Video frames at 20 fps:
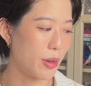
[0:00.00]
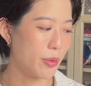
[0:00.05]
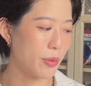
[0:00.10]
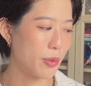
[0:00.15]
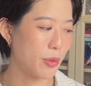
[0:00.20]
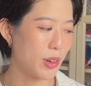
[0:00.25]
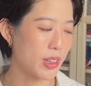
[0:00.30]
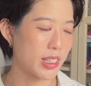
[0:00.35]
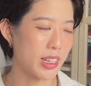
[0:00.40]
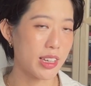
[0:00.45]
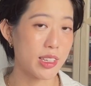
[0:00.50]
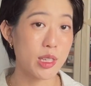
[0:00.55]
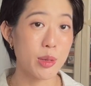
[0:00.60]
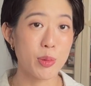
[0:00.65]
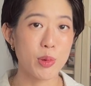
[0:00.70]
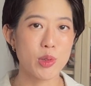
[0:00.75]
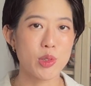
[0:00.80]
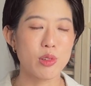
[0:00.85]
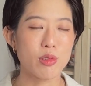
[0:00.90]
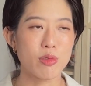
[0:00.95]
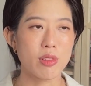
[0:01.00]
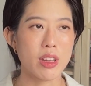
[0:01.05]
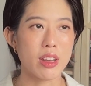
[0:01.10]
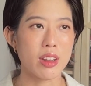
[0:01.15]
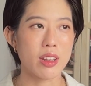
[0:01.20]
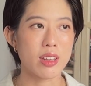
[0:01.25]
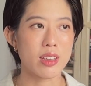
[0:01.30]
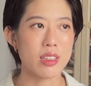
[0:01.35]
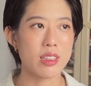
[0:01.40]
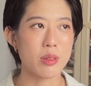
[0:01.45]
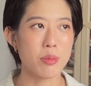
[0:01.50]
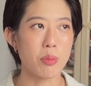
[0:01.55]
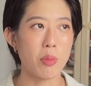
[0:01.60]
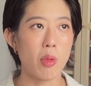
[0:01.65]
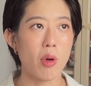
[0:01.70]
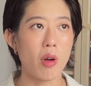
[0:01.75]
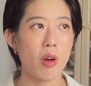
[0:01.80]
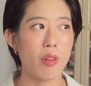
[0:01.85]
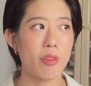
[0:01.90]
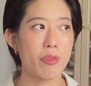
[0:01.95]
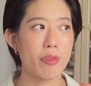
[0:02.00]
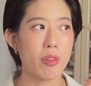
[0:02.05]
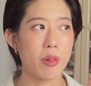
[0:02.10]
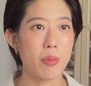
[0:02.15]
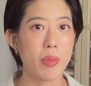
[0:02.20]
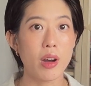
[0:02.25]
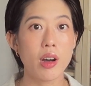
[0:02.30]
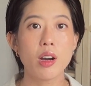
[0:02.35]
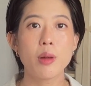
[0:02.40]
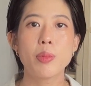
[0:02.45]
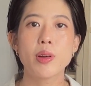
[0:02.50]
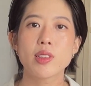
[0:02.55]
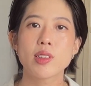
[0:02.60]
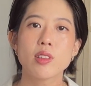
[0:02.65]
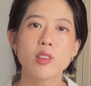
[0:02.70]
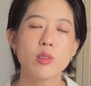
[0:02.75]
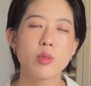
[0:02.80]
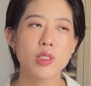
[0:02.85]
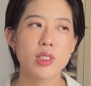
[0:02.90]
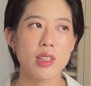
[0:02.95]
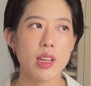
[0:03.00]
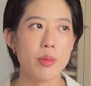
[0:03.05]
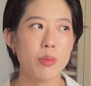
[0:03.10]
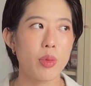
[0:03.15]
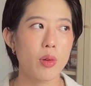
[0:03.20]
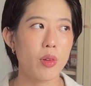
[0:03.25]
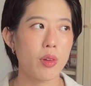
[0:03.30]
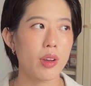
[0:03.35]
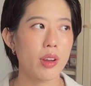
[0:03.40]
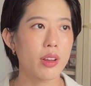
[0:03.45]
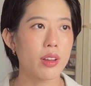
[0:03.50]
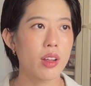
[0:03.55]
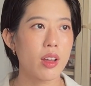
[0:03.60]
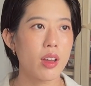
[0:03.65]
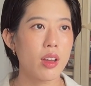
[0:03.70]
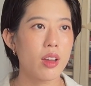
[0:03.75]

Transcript: was I supposed to read this more from her personal standpoint,